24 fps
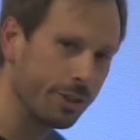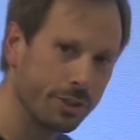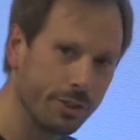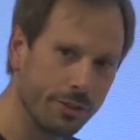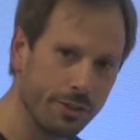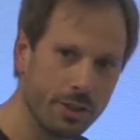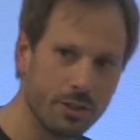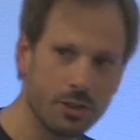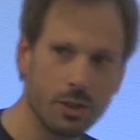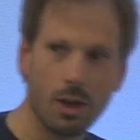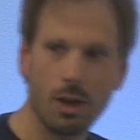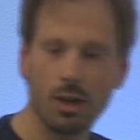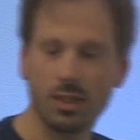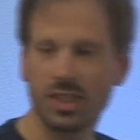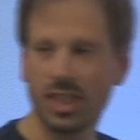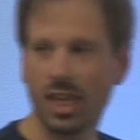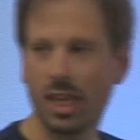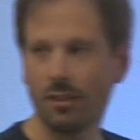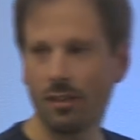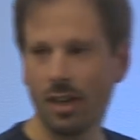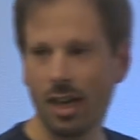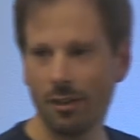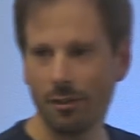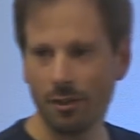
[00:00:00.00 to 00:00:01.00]
of the talks
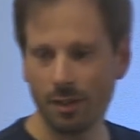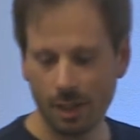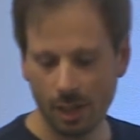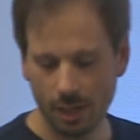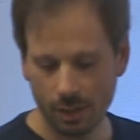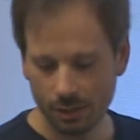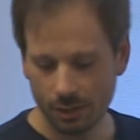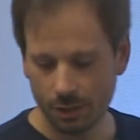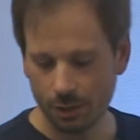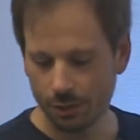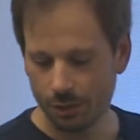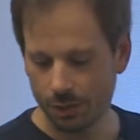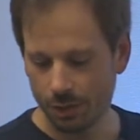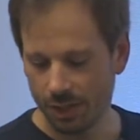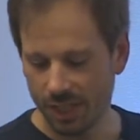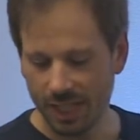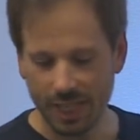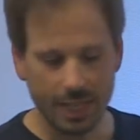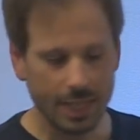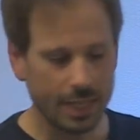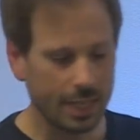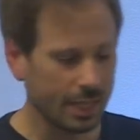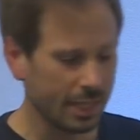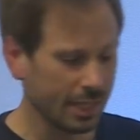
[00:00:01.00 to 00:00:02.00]
I've, I've gone to
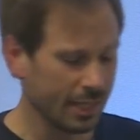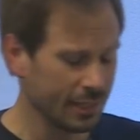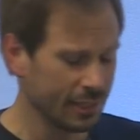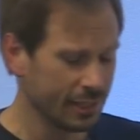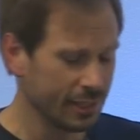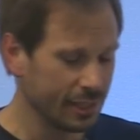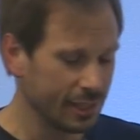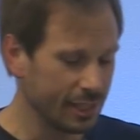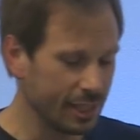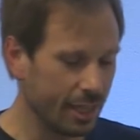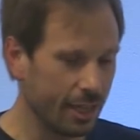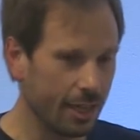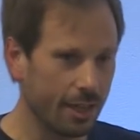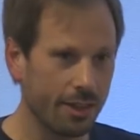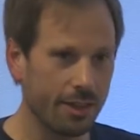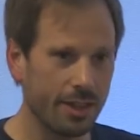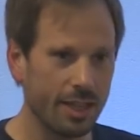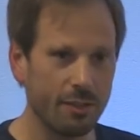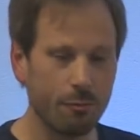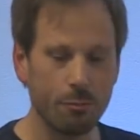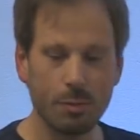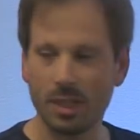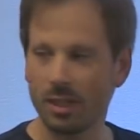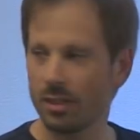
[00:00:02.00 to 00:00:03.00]
today, uh,
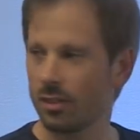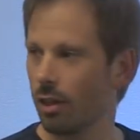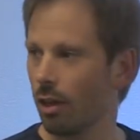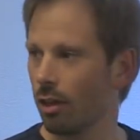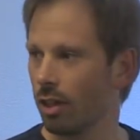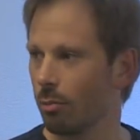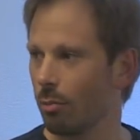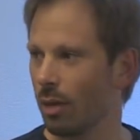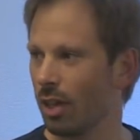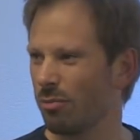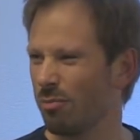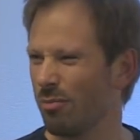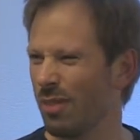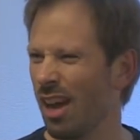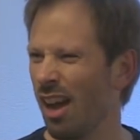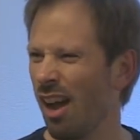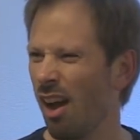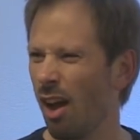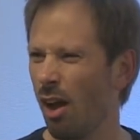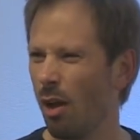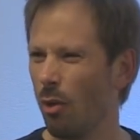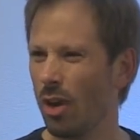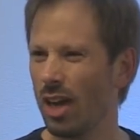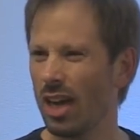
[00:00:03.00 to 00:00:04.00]
they've been talking about,
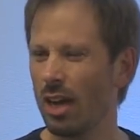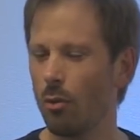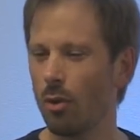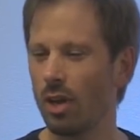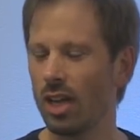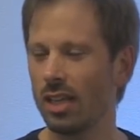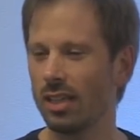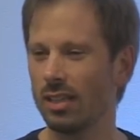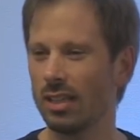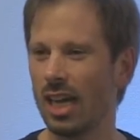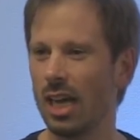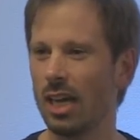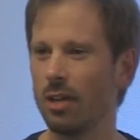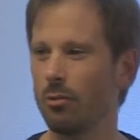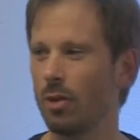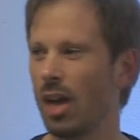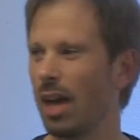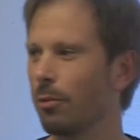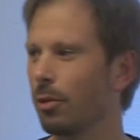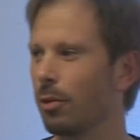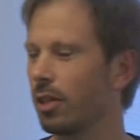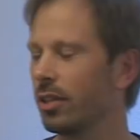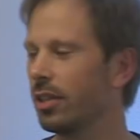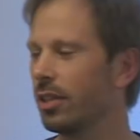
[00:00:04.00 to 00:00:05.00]
no, well, I, am
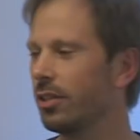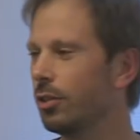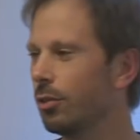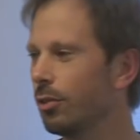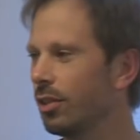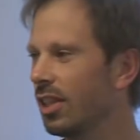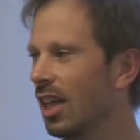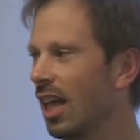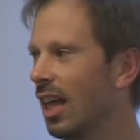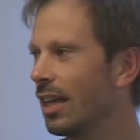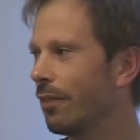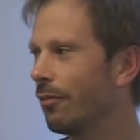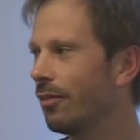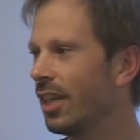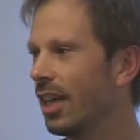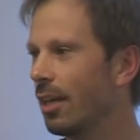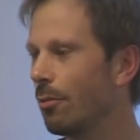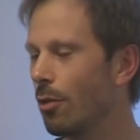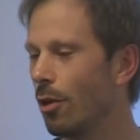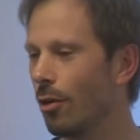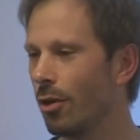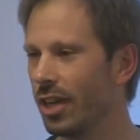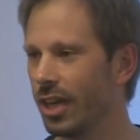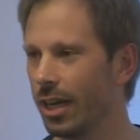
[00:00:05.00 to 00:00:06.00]
going to do a live
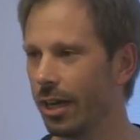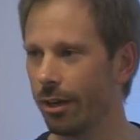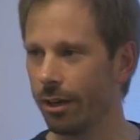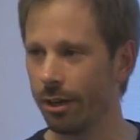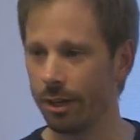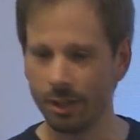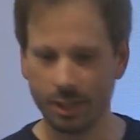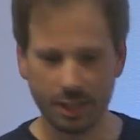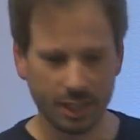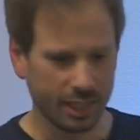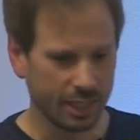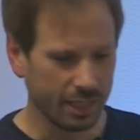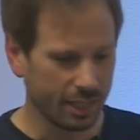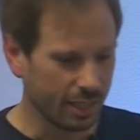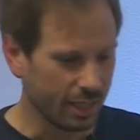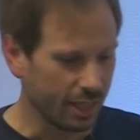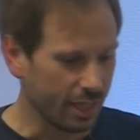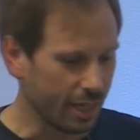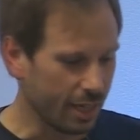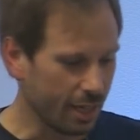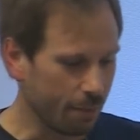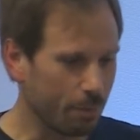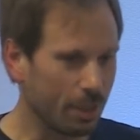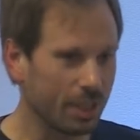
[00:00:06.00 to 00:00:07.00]
demo here.
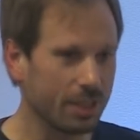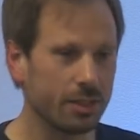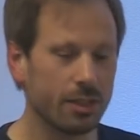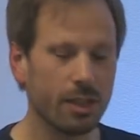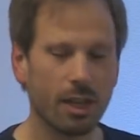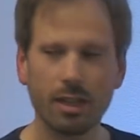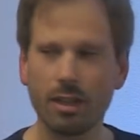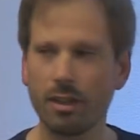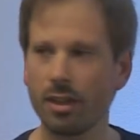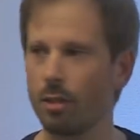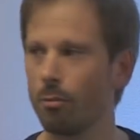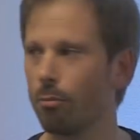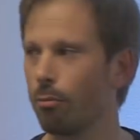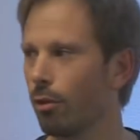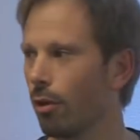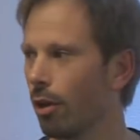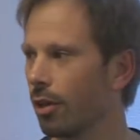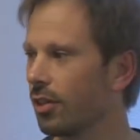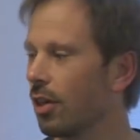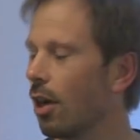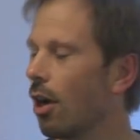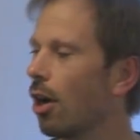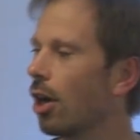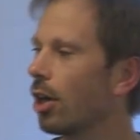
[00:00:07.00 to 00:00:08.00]
Uh, but none of them brought
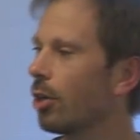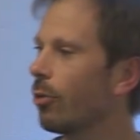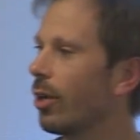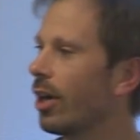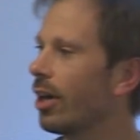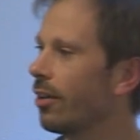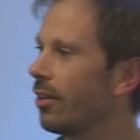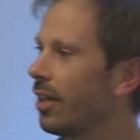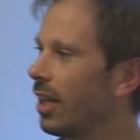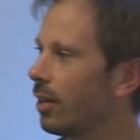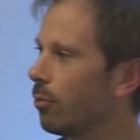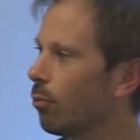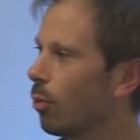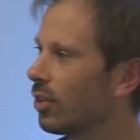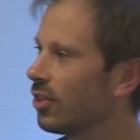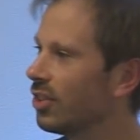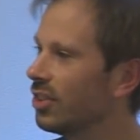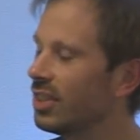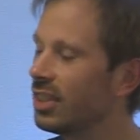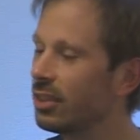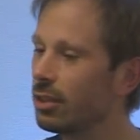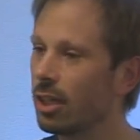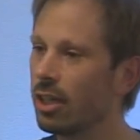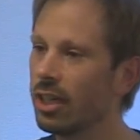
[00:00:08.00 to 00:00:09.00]
hardware that
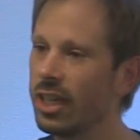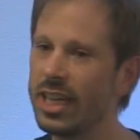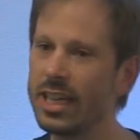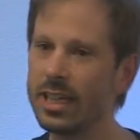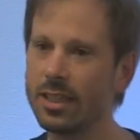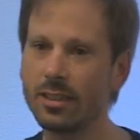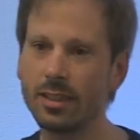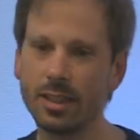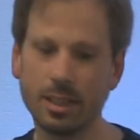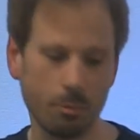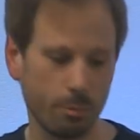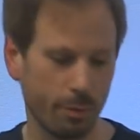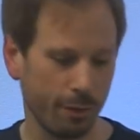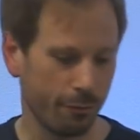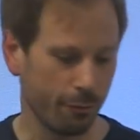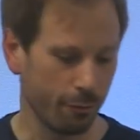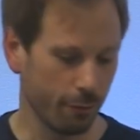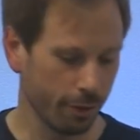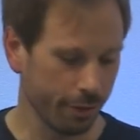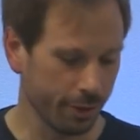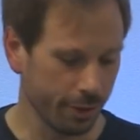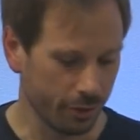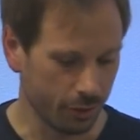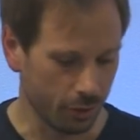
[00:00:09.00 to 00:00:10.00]
wasn't connected before
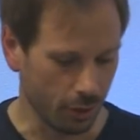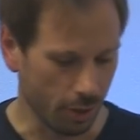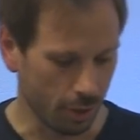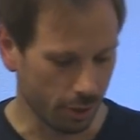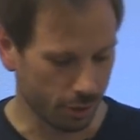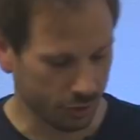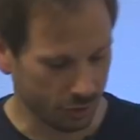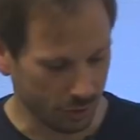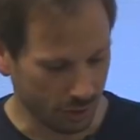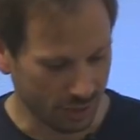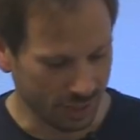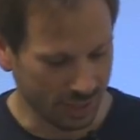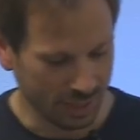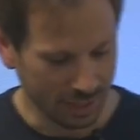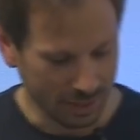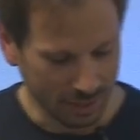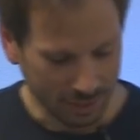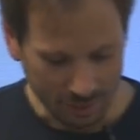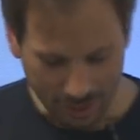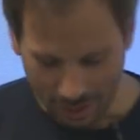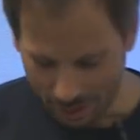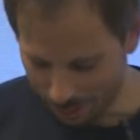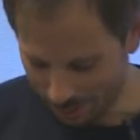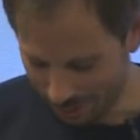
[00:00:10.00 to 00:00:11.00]
the talks.
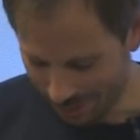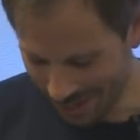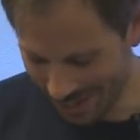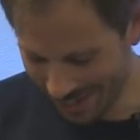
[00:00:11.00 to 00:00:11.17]
So I'm